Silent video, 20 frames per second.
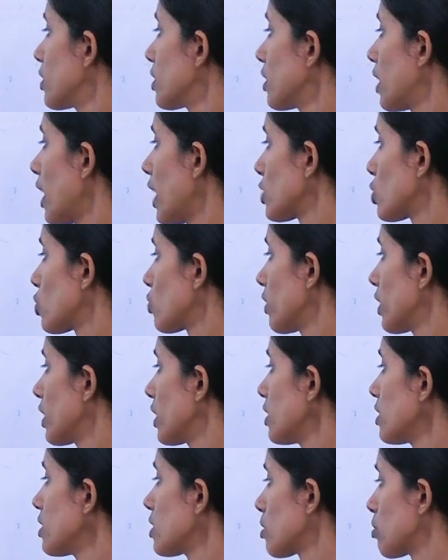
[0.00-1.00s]
Last
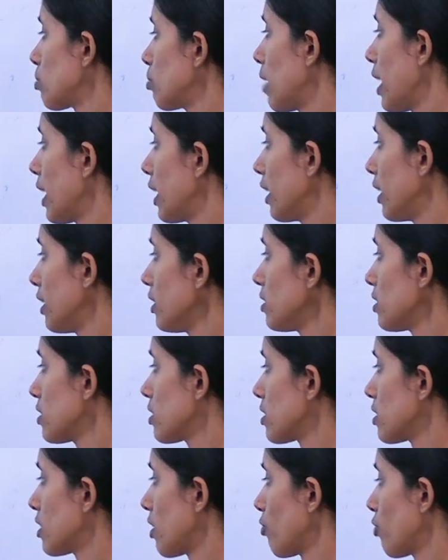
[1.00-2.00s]
one is
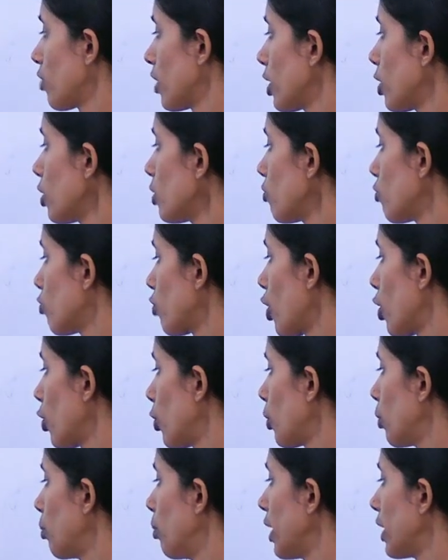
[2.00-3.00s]
myelencephalon
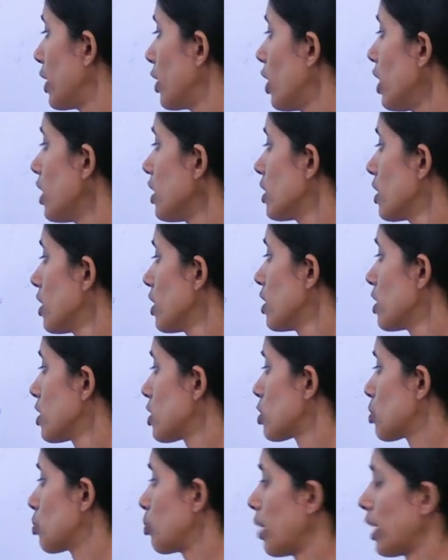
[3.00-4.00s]
followed by your
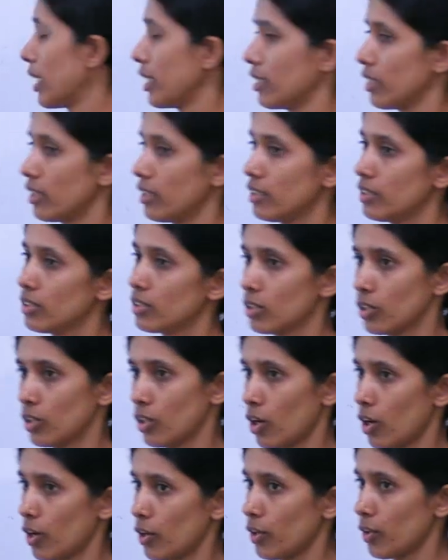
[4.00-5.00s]
spinal
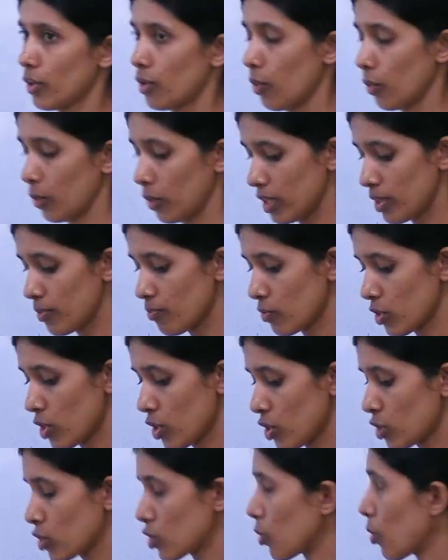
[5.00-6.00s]
cord. Okay.
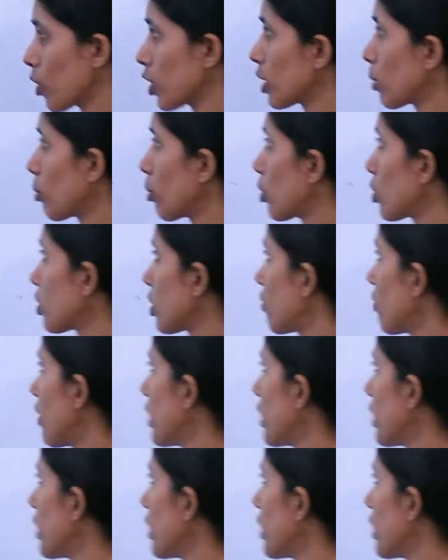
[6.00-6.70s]
So what about the